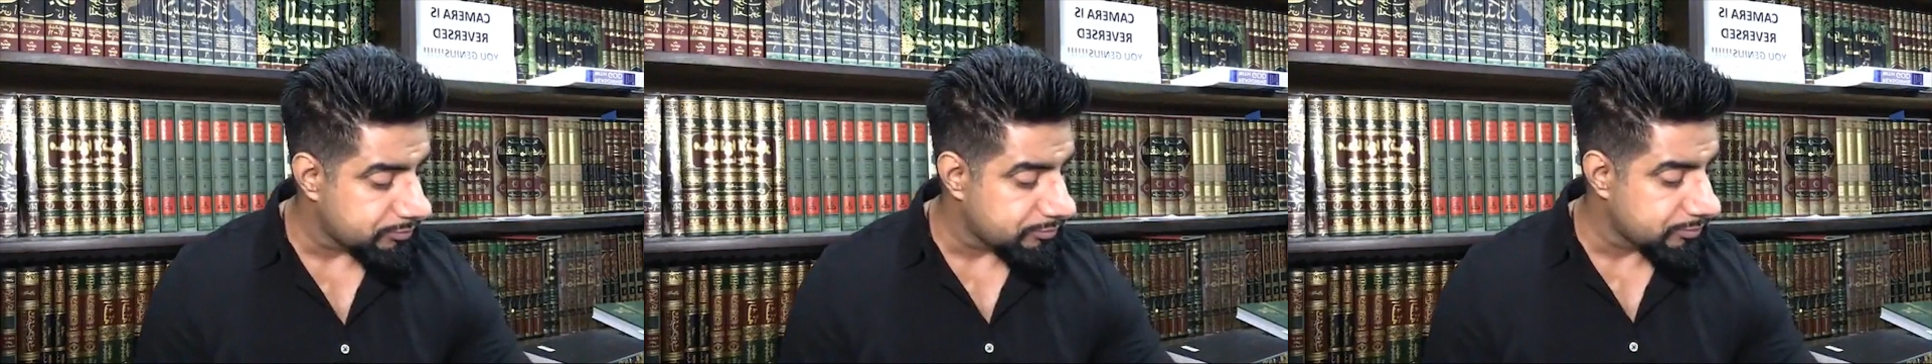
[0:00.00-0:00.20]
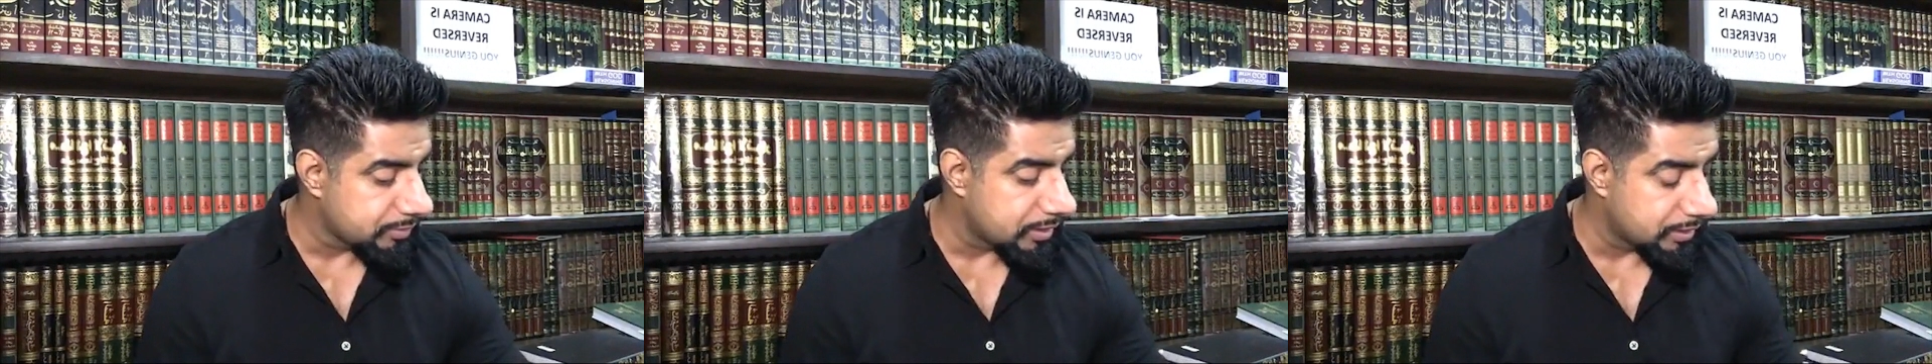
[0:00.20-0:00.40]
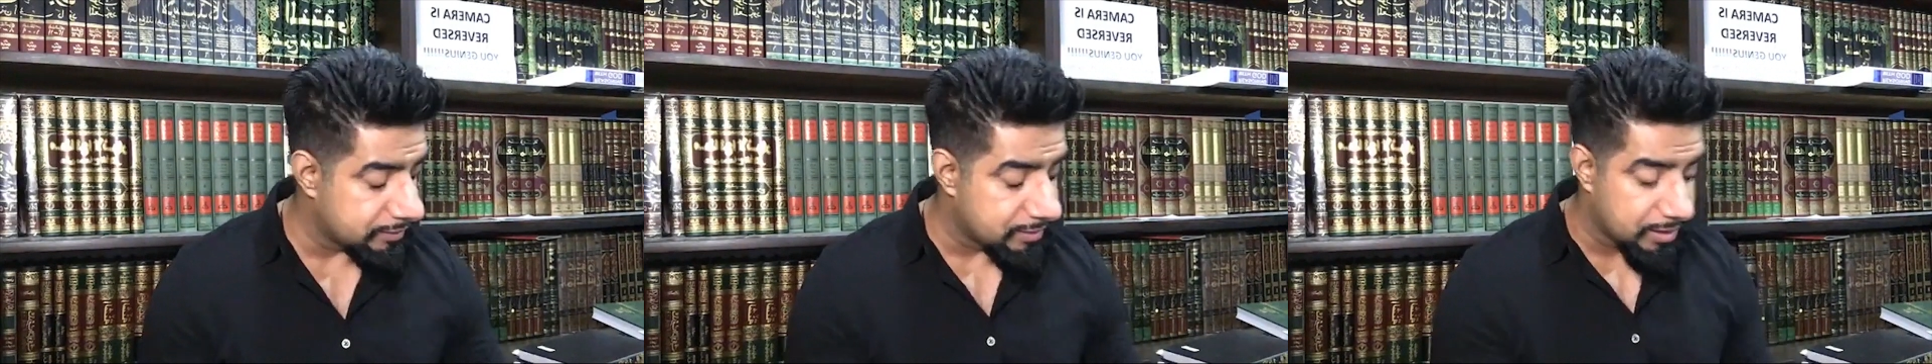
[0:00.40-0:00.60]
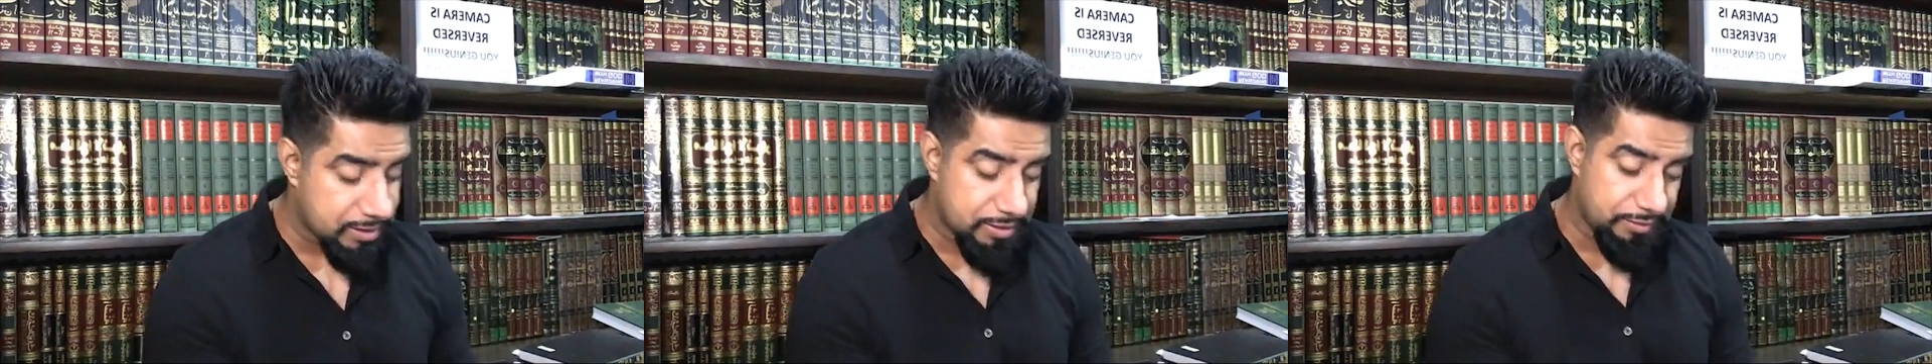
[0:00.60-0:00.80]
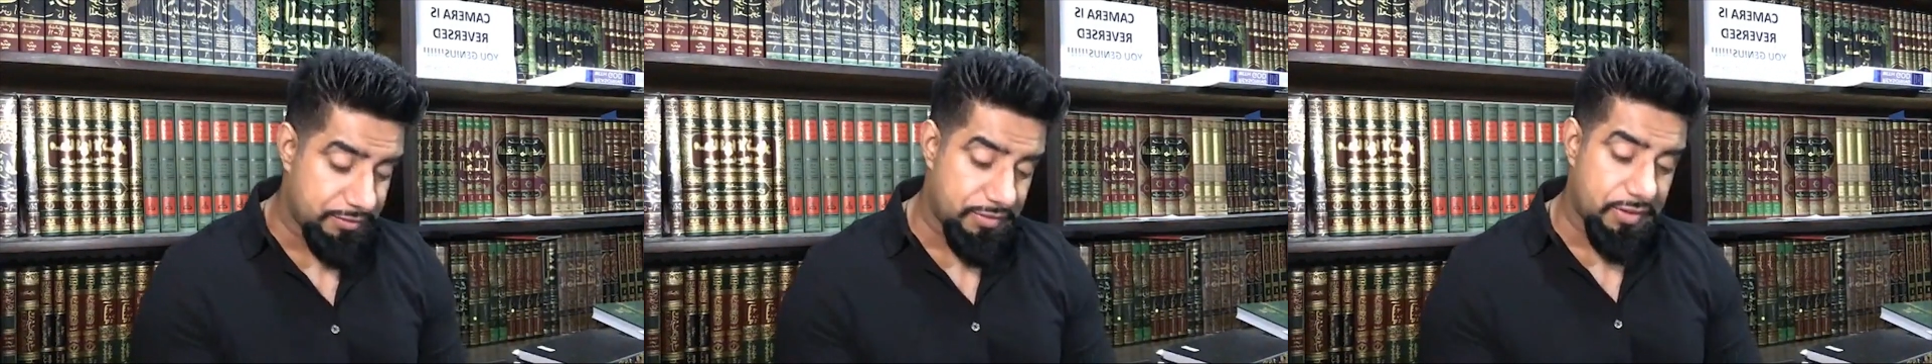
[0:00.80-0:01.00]
It's
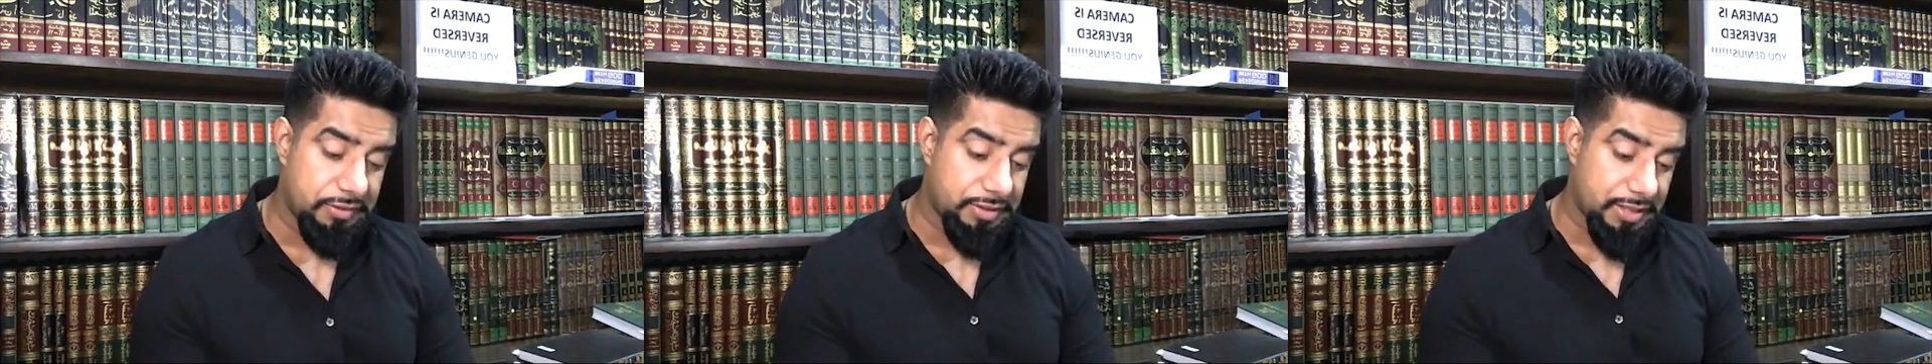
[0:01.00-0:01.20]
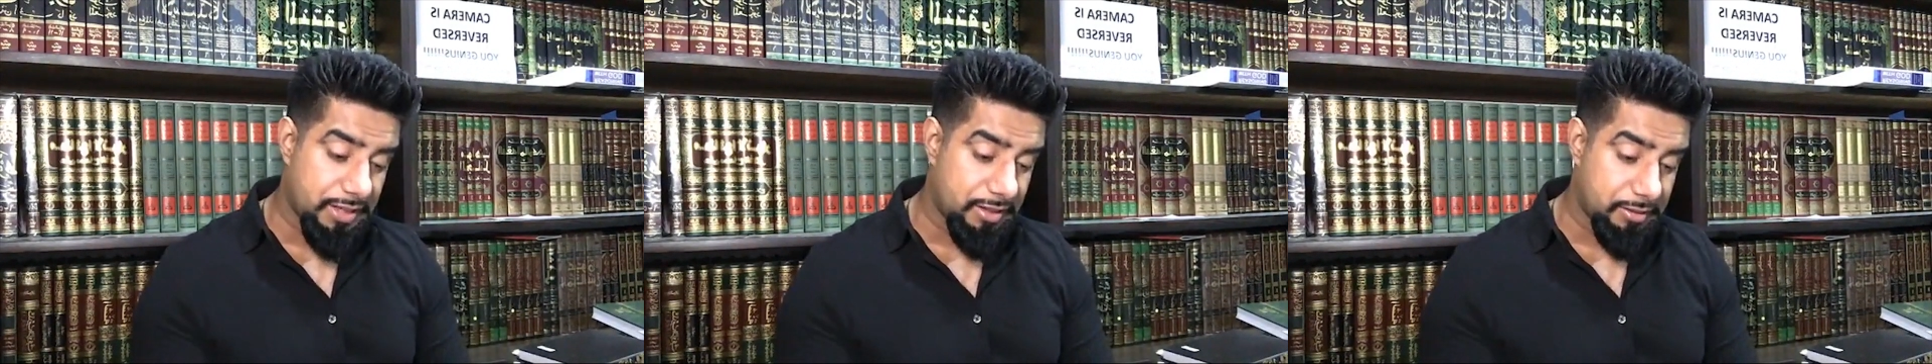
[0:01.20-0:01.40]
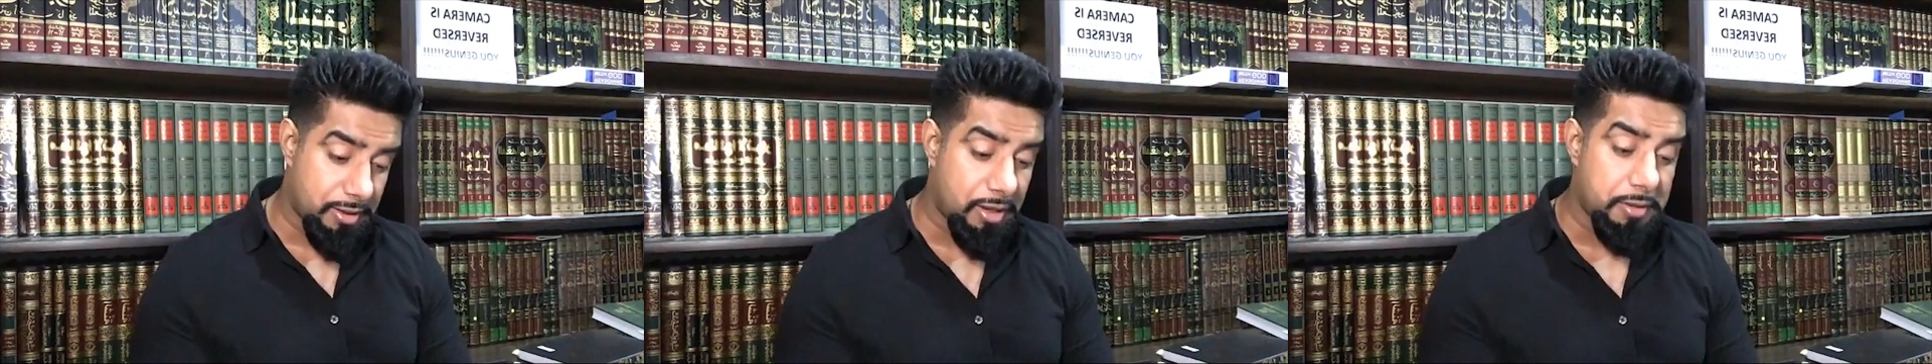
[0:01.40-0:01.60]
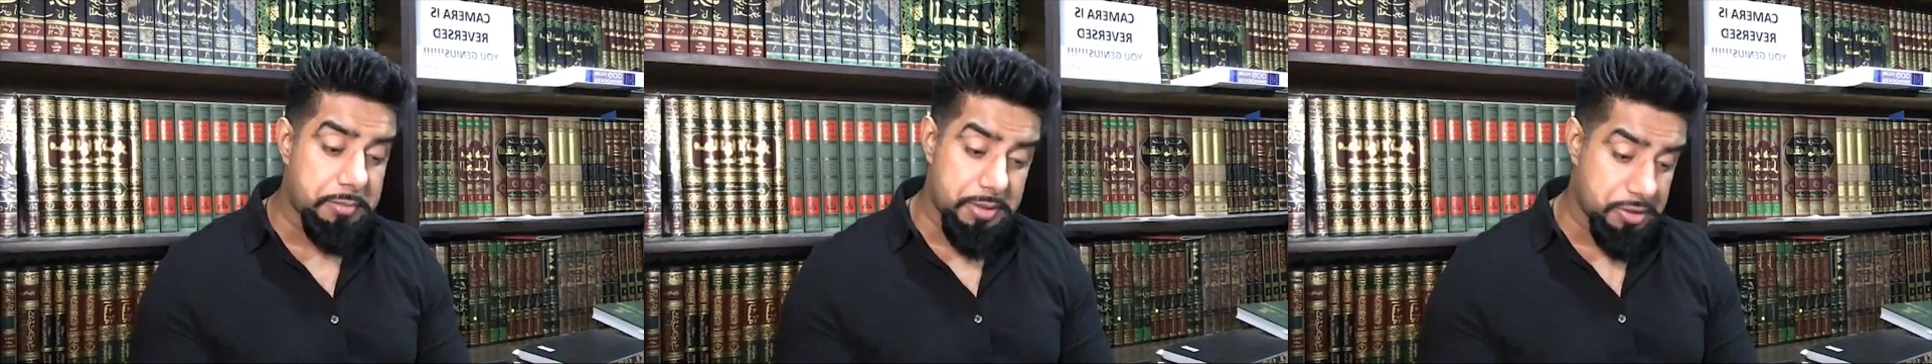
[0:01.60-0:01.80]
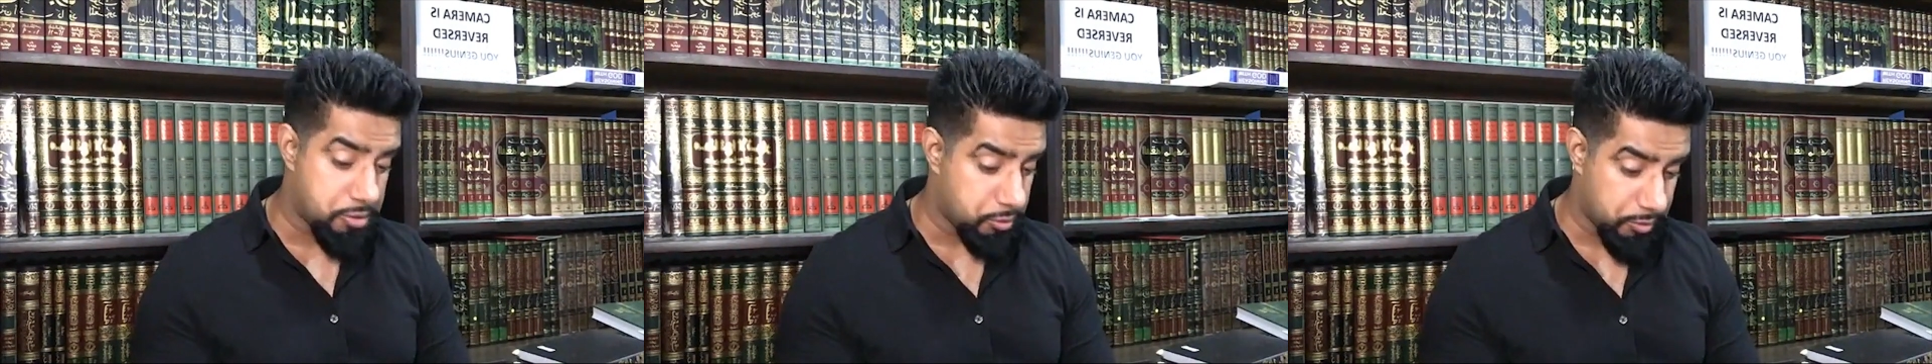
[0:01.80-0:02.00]
actually I'm
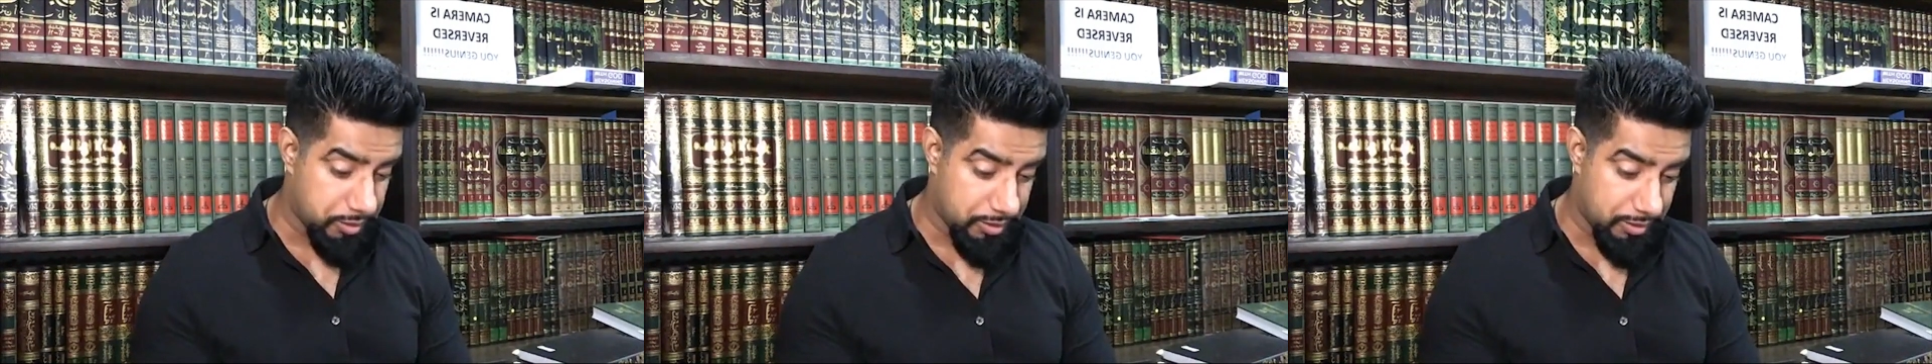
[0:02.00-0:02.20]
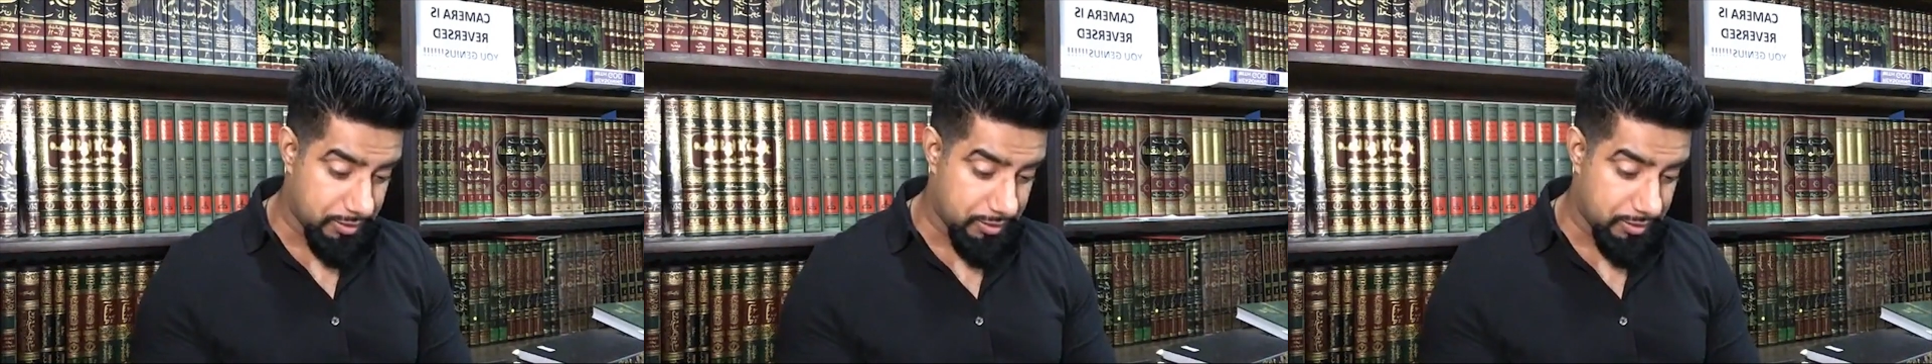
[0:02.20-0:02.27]
enjoying it.